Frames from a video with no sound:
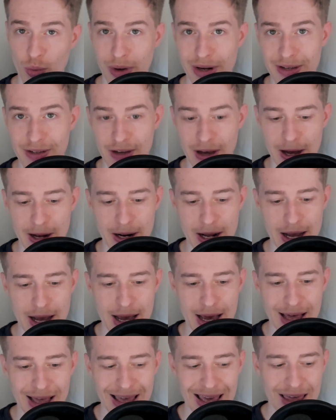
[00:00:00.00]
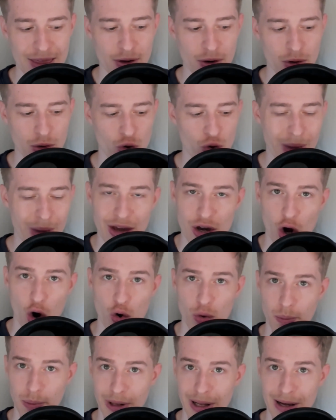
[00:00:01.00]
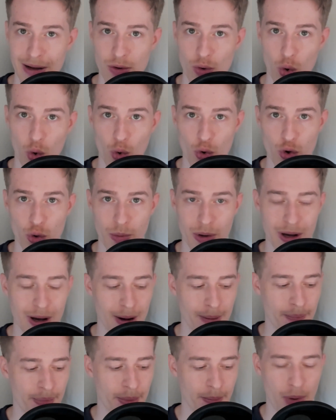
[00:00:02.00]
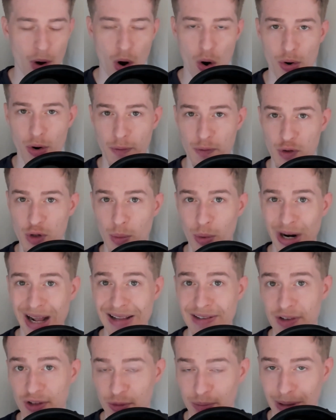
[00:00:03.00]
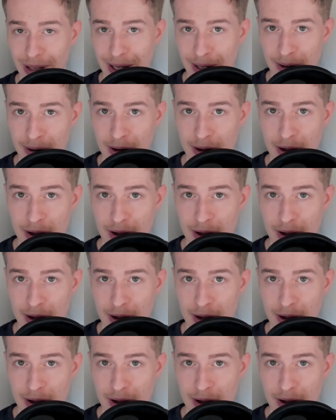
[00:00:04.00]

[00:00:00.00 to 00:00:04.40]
he said, either you make your own plan or you become part of someone else's plan.